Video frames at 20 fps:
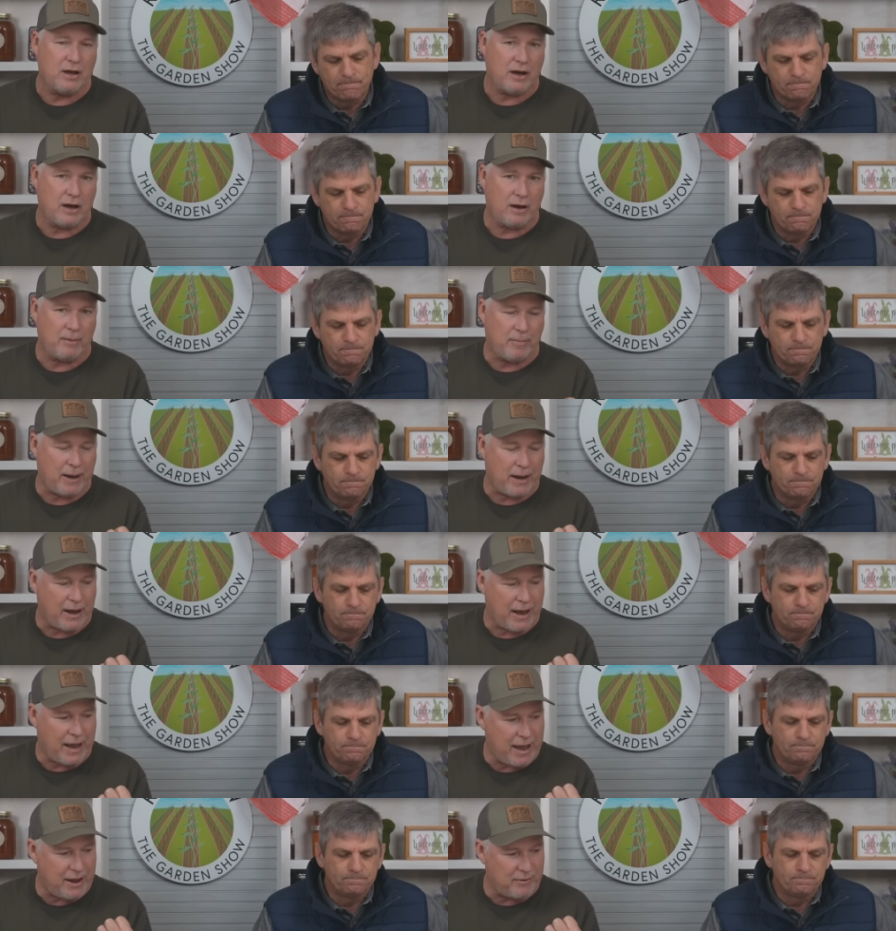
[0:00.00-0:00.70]

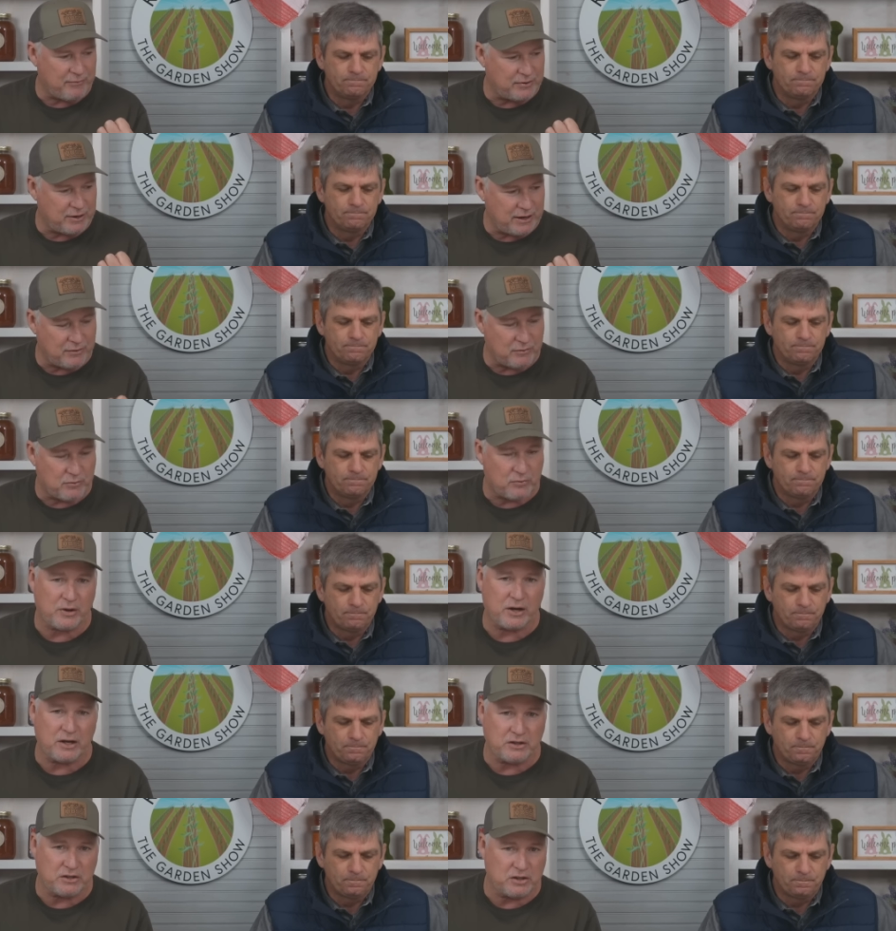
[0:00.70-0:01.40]
Speaker 1: about having
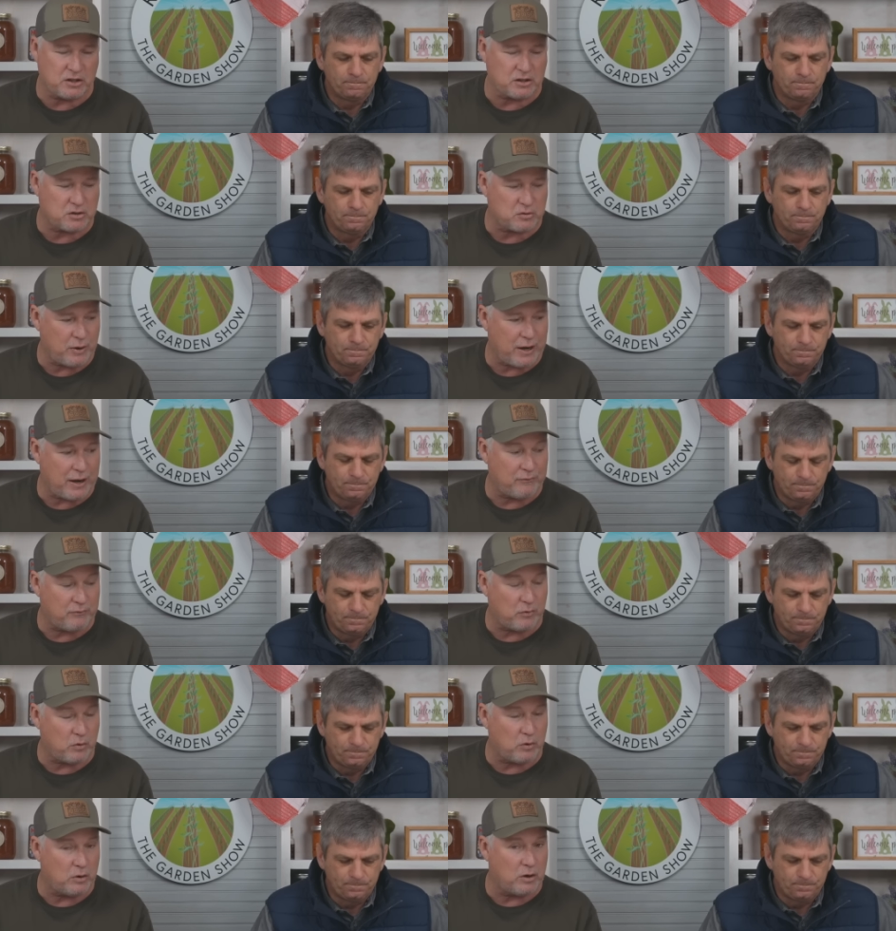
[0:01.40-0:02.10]
everything just right
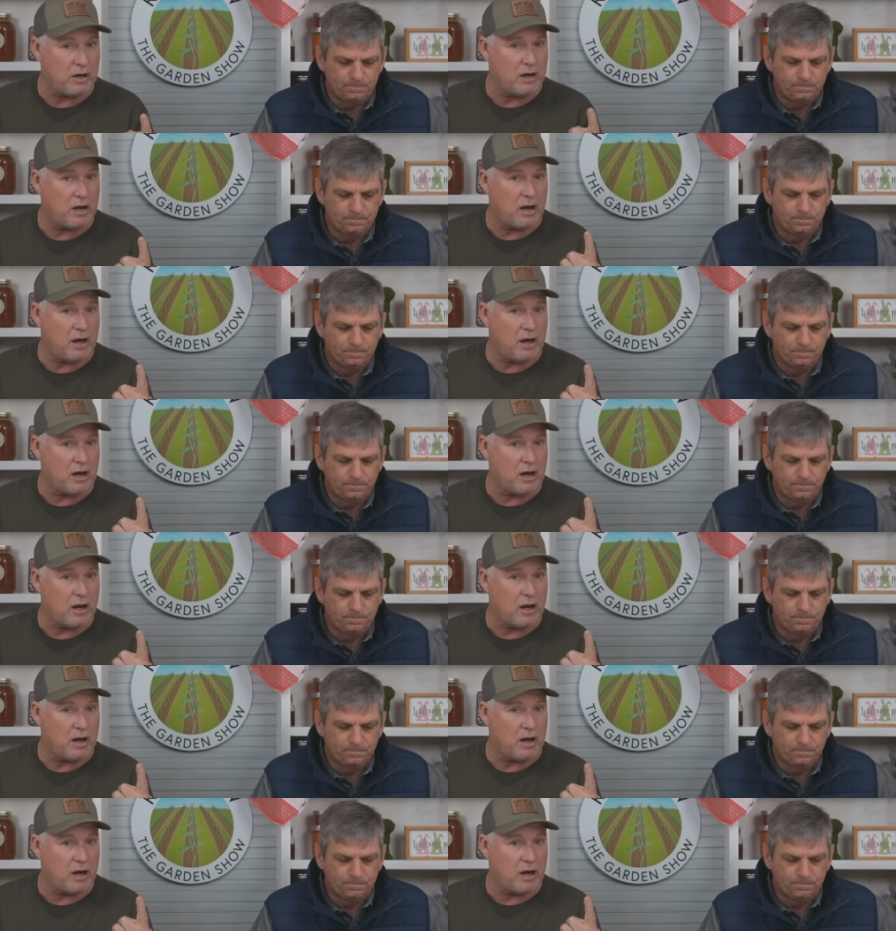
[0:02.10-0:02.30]
for it.